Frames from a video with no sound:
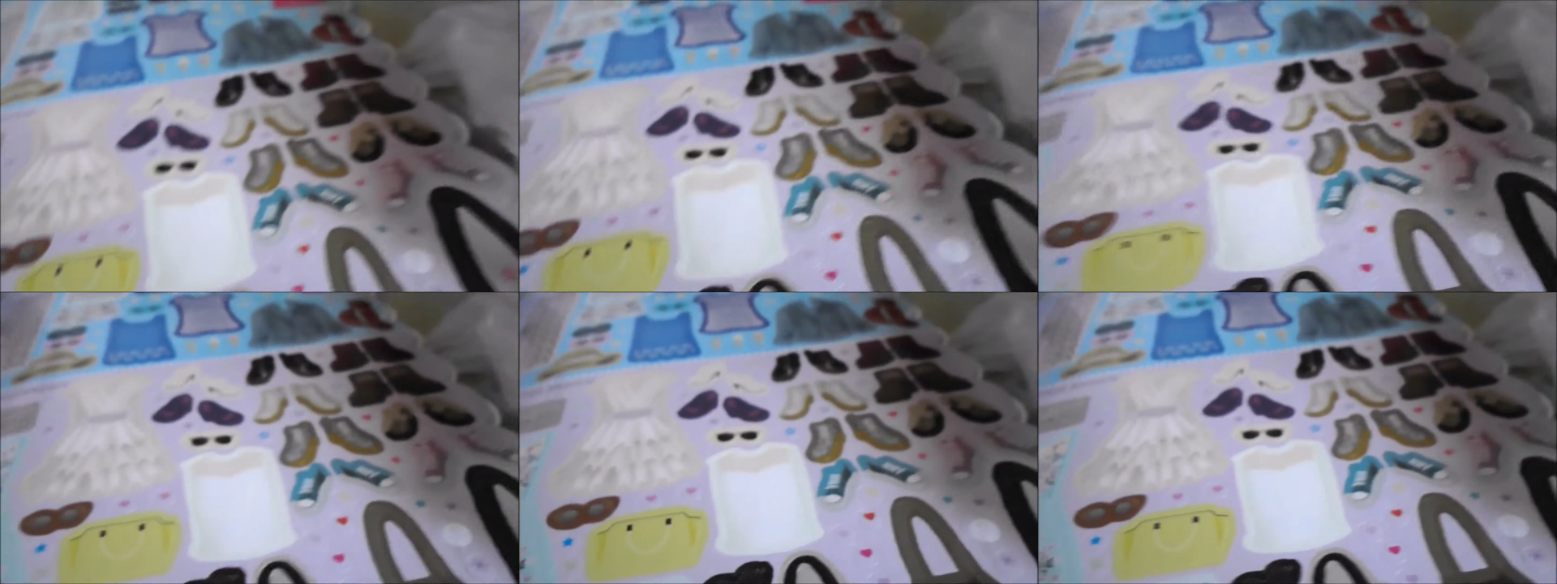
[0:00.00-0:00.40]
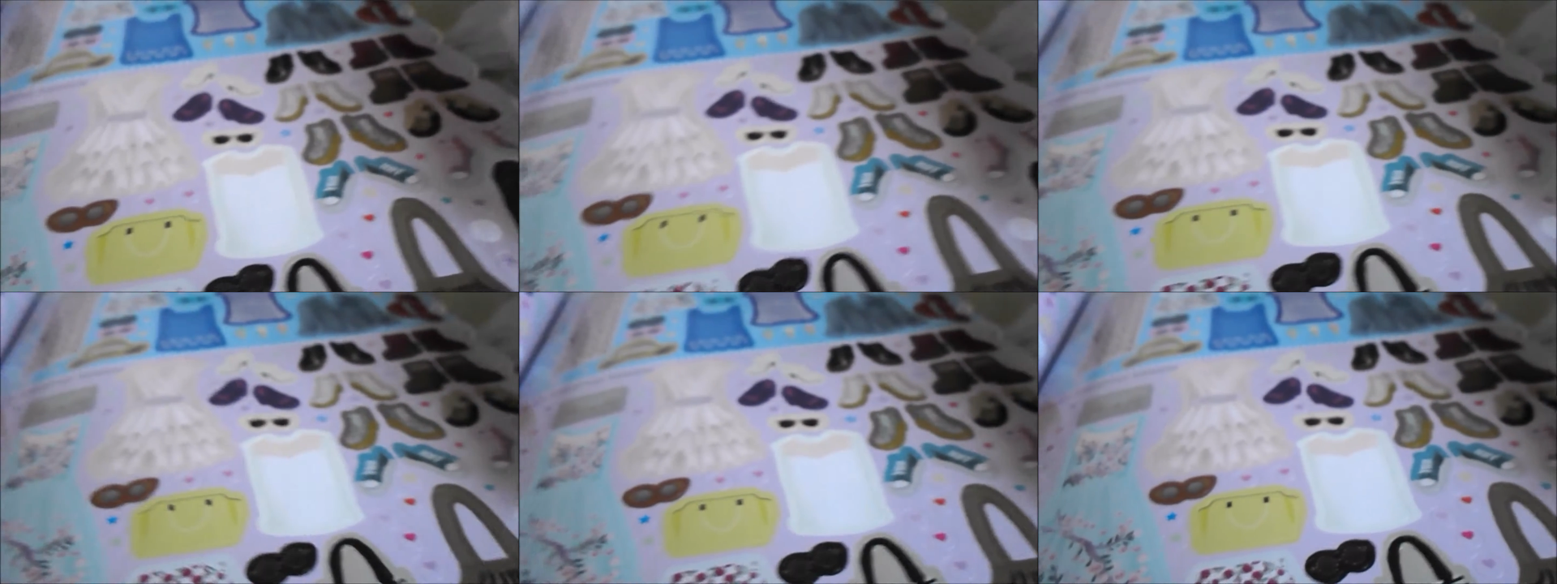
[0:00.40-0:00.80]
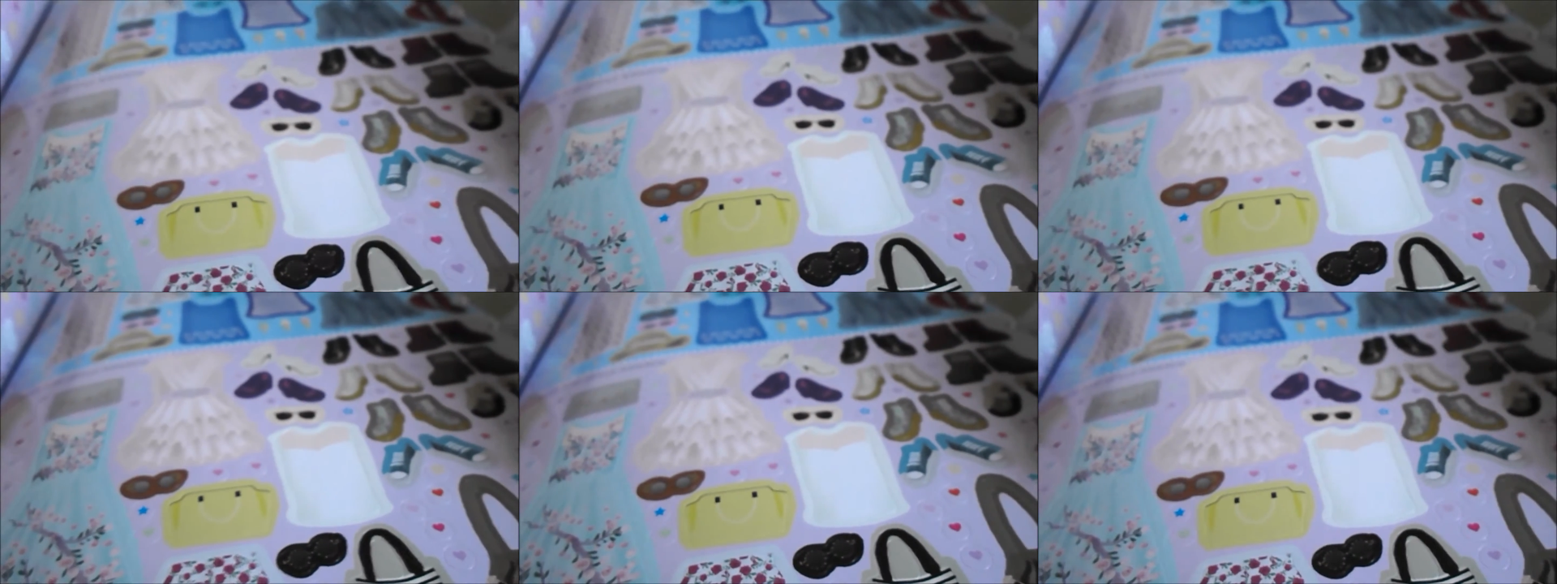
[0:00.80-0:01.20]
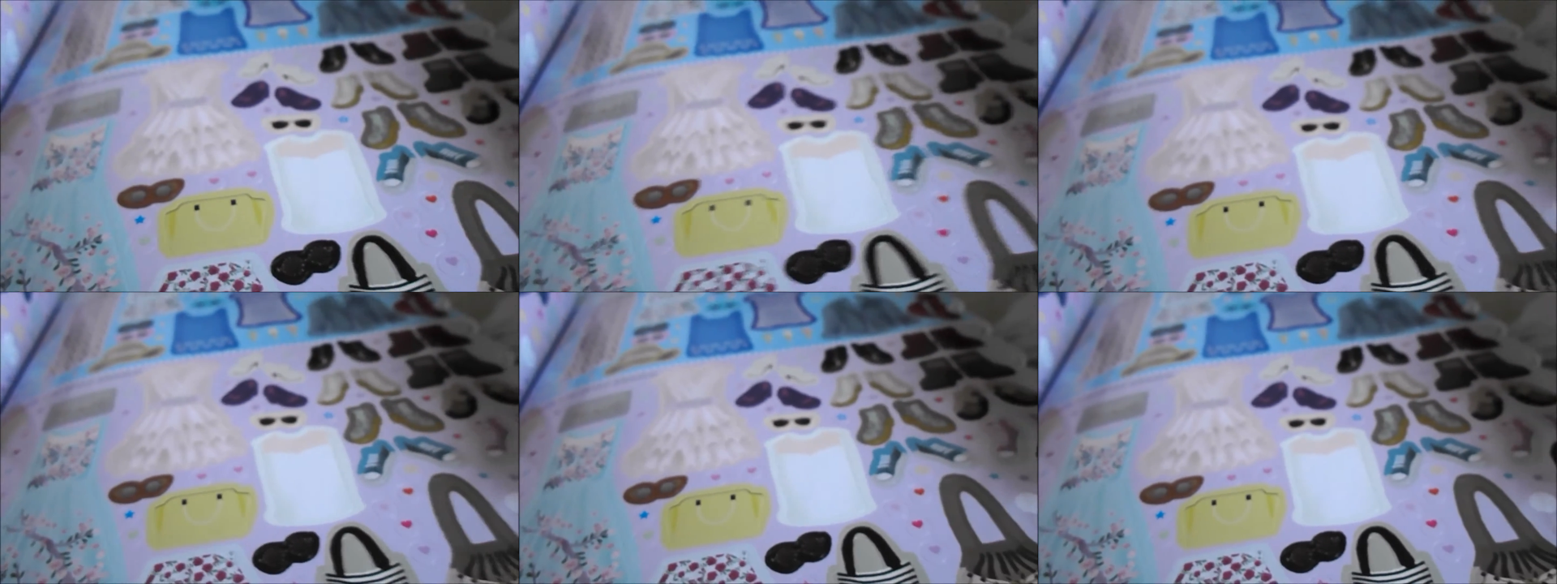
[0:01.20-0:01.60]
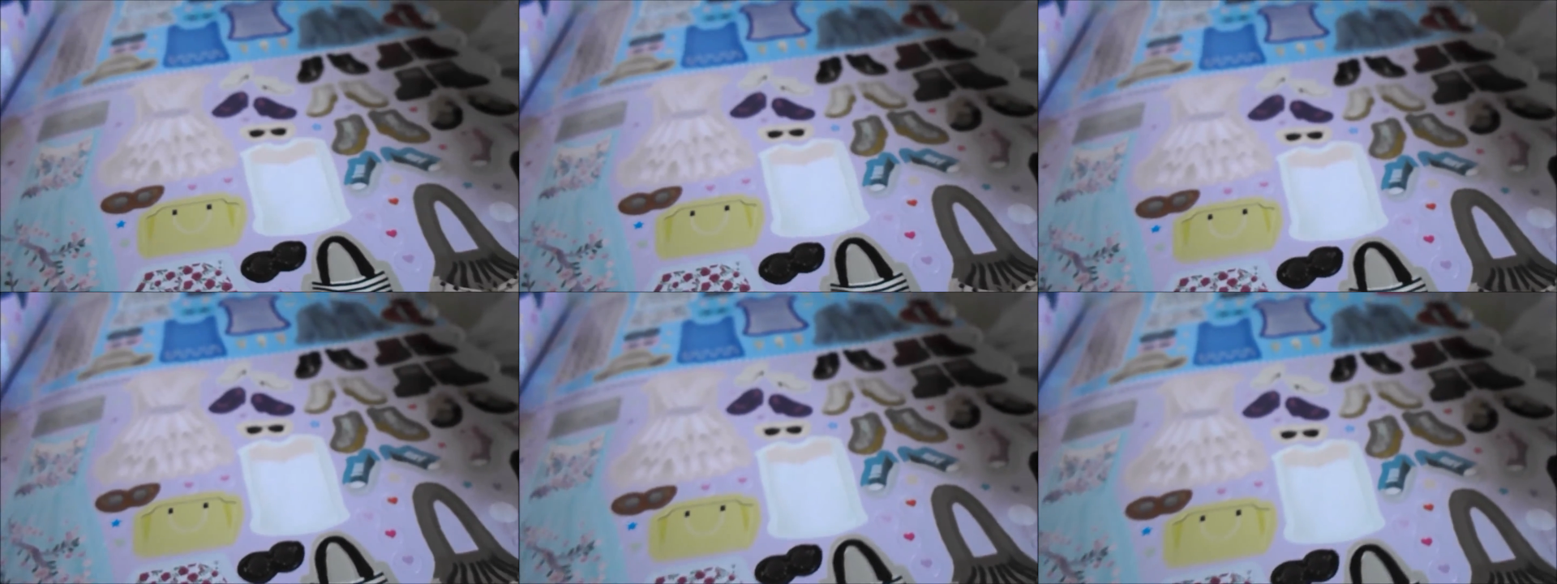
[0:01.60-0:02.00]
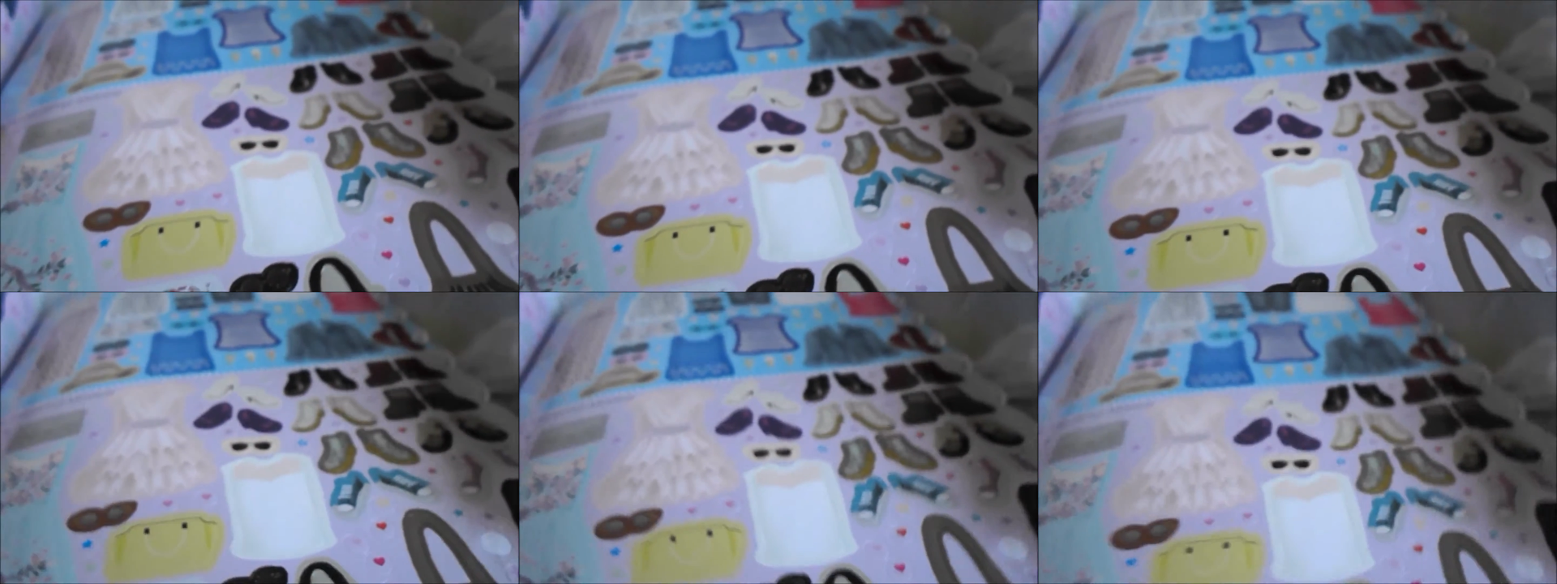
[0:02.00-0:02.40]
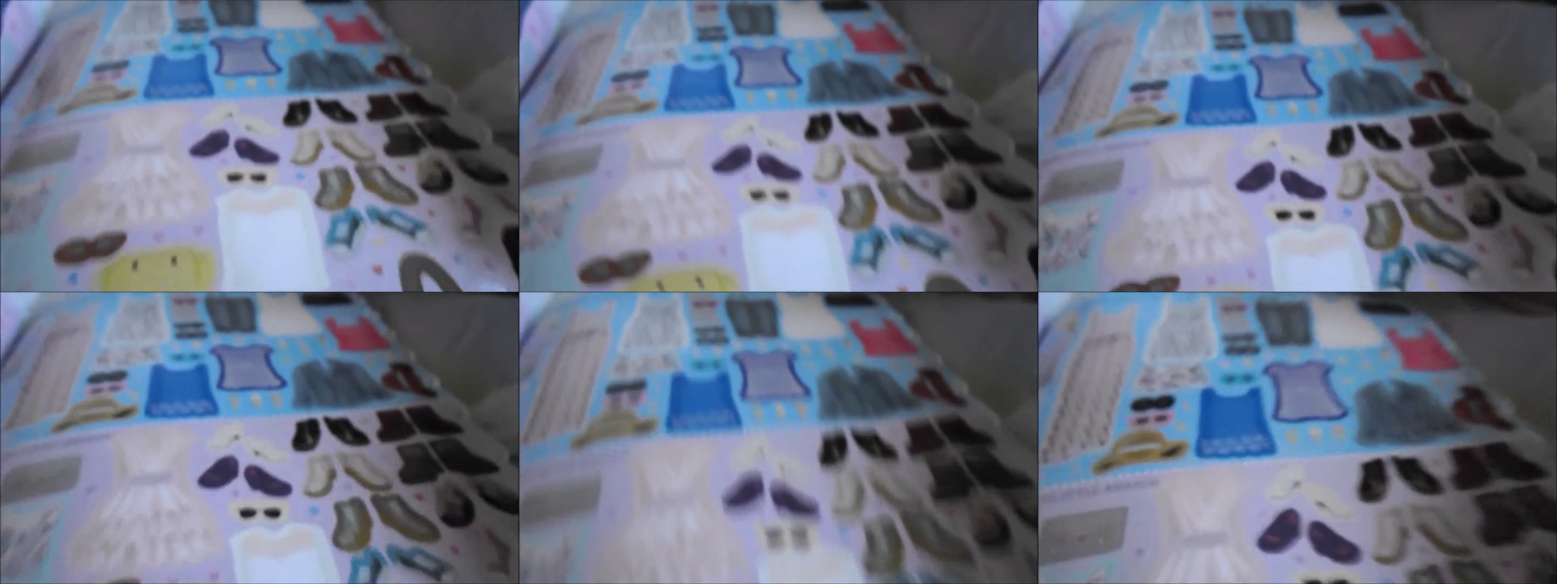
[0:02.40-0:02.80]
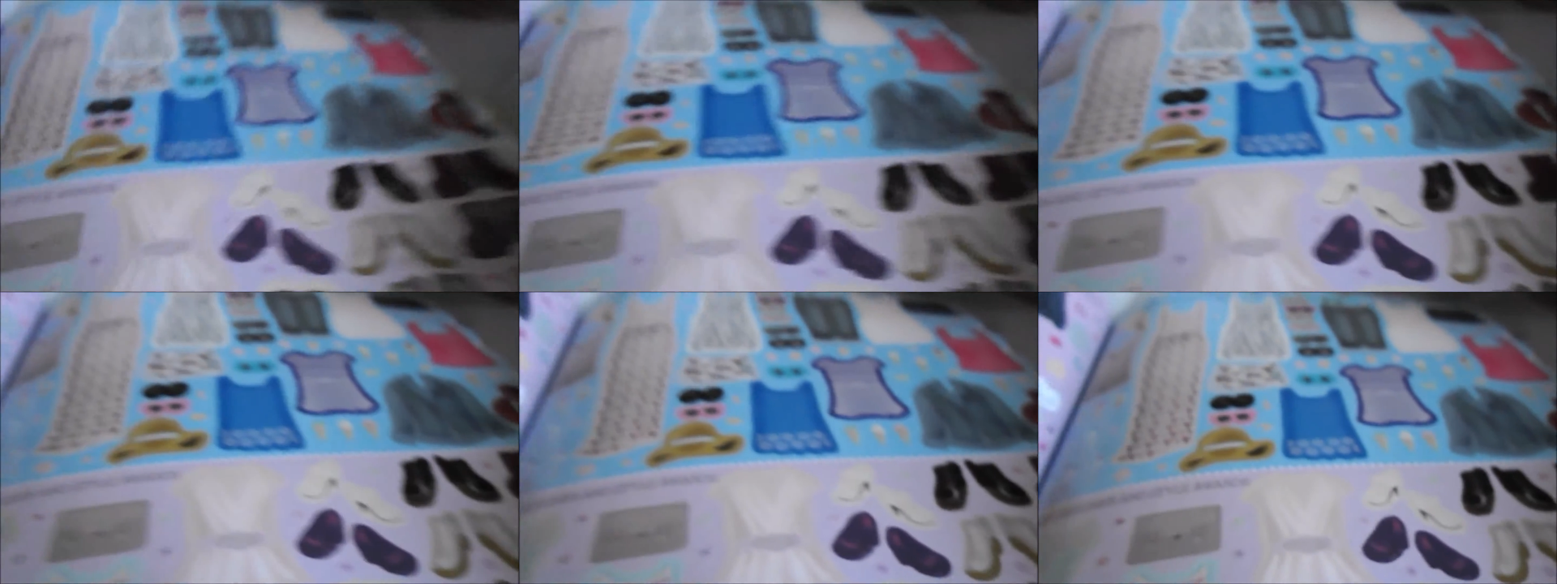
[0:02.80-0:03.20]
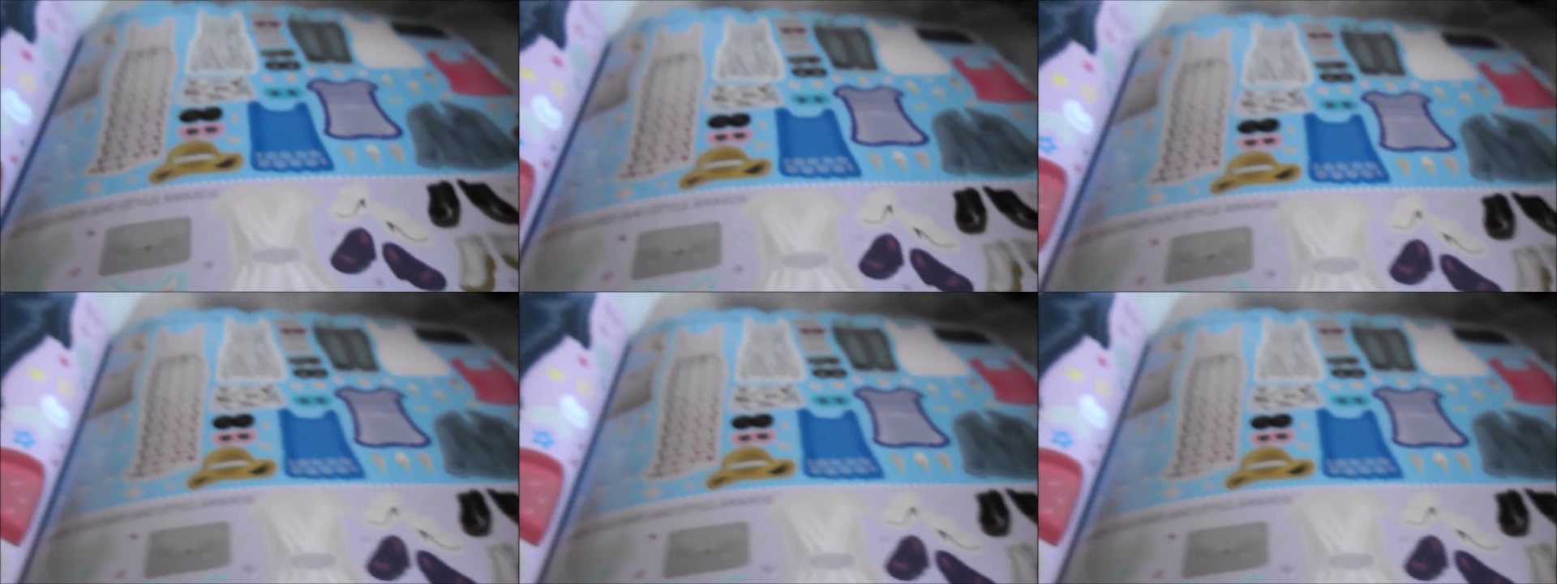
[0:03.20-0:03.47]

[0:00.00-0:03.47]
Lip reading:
(no speaker visible)